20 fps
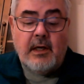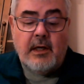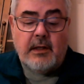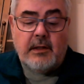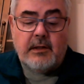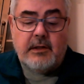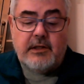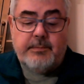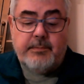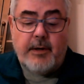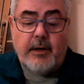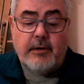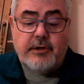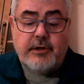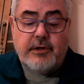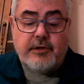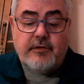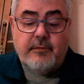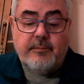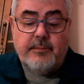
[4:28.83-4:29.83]
This
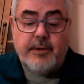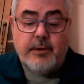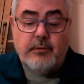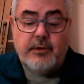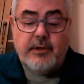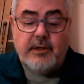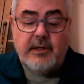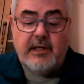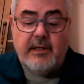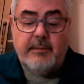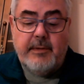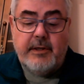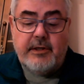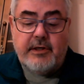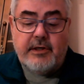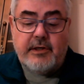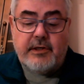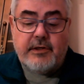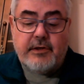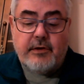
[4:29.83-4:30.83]
process of building
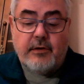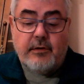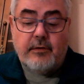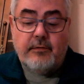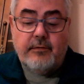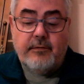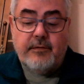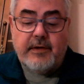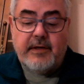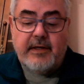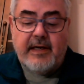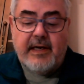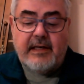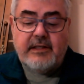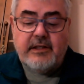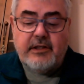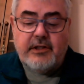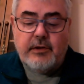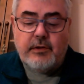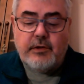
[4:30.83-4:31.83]
images of and
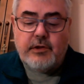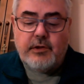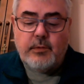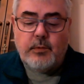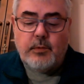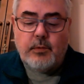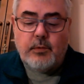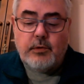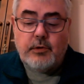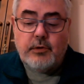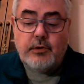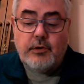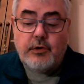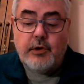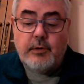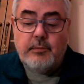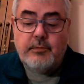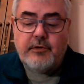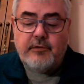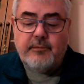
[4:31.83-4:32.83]
attitudes towards
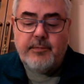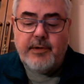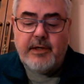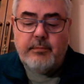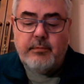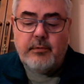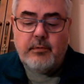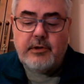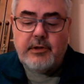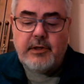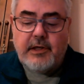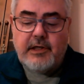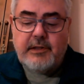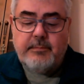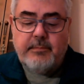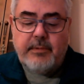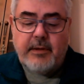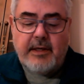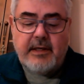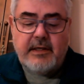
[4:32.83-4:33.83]
groups of people takes
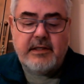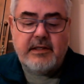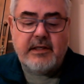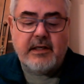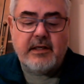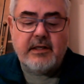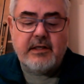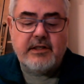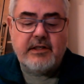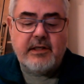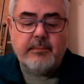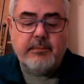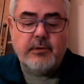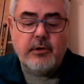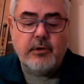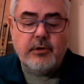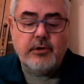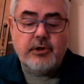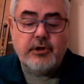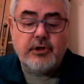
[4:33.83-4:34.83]
place at a
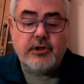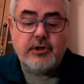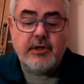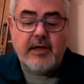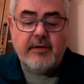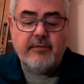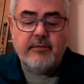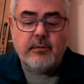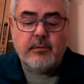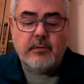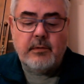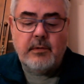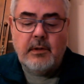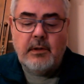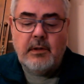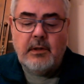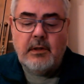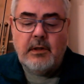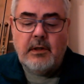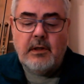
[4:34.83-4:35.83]
subconscious level,
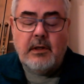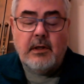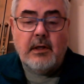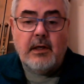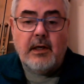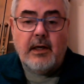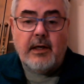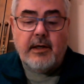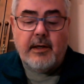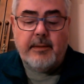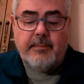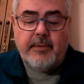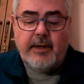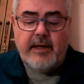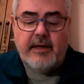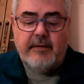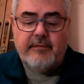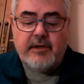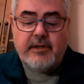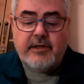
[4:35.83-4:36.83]
and I
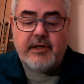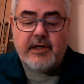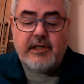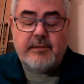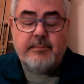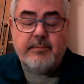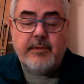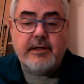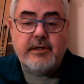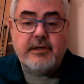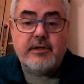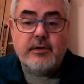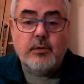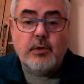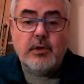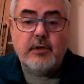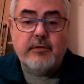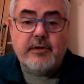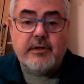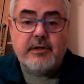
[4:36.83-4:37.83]
believe this takes place in
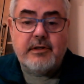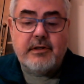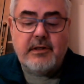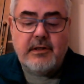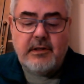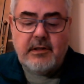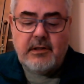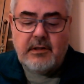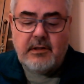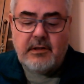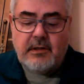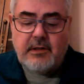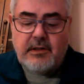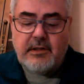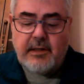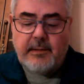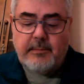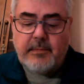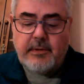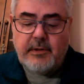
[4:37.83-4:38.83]
all of us to
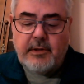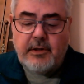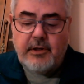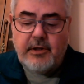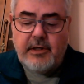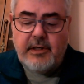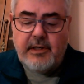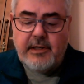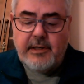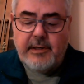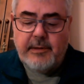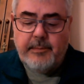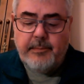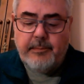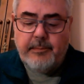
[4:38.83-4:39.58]
some degree.